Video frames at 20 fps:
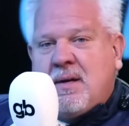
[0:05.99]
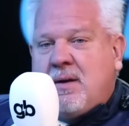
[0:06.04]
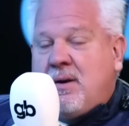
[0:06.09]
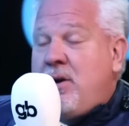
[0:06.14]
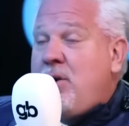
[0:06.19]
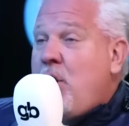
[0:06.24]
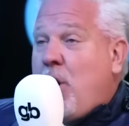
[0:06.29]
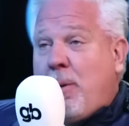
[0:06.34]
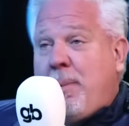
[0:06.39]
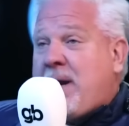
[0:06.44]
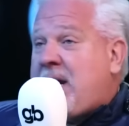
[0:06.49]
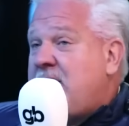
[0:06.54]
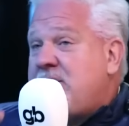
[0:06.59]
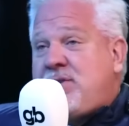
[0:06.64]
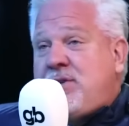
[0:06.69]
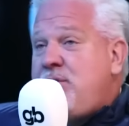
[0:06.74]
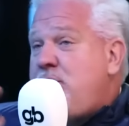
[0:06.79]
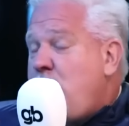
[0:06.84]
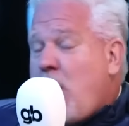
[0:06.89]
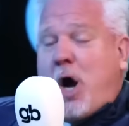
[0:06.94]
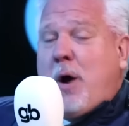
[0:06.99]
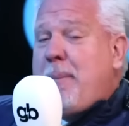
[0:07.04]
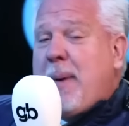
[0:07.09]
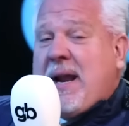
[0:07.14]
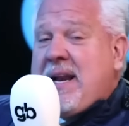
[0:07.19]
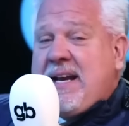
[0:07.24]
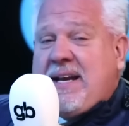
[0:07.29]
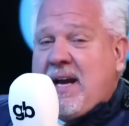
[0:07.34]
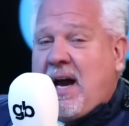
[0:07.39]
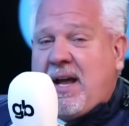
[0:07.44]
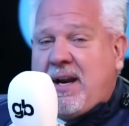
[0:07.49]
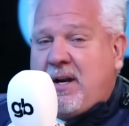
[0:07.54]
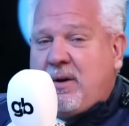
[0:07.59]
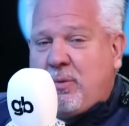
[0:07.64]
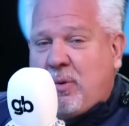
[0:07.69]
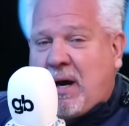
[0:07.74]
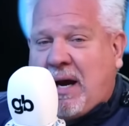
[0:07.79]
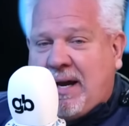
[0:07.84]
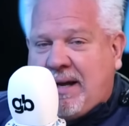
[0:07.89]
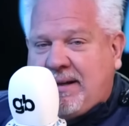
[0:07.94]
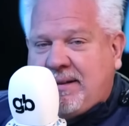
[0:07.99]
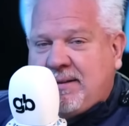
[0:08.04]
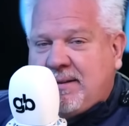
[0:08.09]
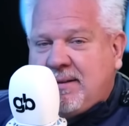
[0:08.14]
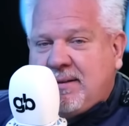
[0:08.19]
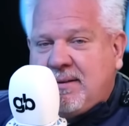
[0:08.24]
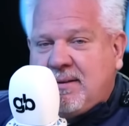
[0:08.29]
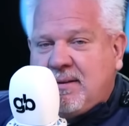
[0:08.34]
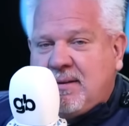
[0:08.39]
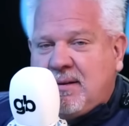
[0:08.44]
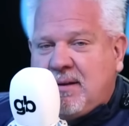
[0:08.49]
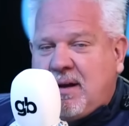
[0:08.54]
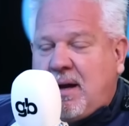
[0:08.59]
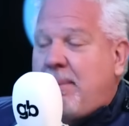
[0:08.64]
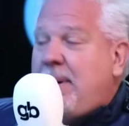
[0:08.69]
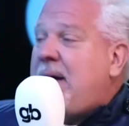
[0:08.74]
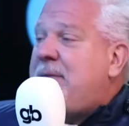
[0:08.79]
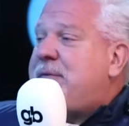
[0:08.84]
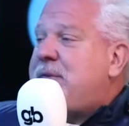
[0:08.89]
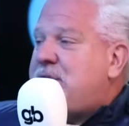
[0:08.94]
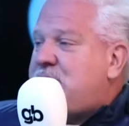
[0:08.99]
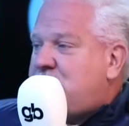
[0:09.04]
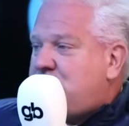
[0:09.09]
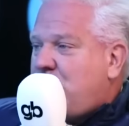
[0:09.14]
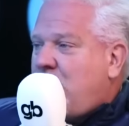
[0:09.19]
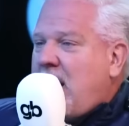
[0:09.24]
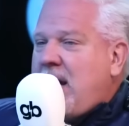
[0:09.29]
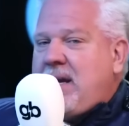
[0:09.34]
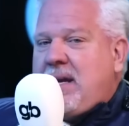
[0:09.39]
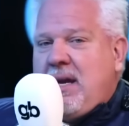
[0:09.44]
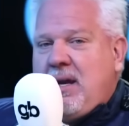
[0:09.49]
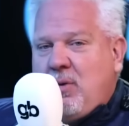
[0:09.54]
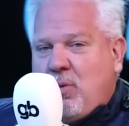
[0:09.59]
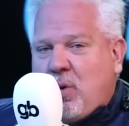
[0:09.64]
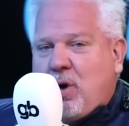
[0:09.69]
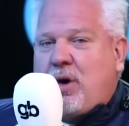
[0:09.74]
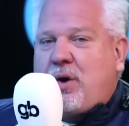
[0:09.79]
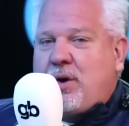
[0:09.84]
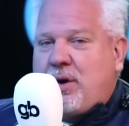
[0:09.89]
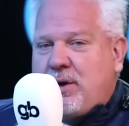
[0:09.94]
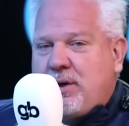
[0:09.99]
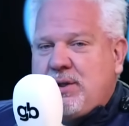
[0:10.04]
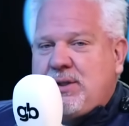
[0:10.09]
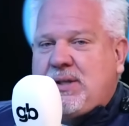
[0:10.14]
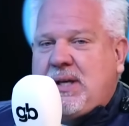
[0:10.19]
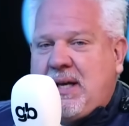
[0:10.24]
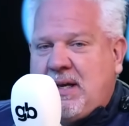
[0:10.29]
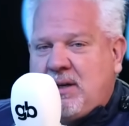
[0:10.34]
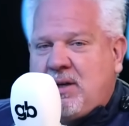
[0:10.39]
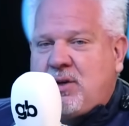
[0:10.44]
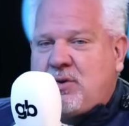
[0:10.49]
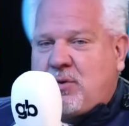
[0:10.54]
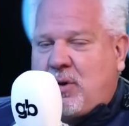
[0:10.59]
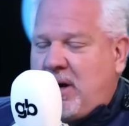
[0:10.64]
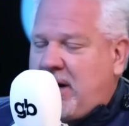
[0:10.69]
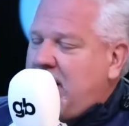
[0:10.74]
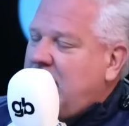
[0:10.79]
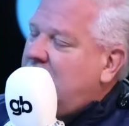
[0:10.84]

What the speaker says: No, because nobody got it right about the striking workers in Detroit.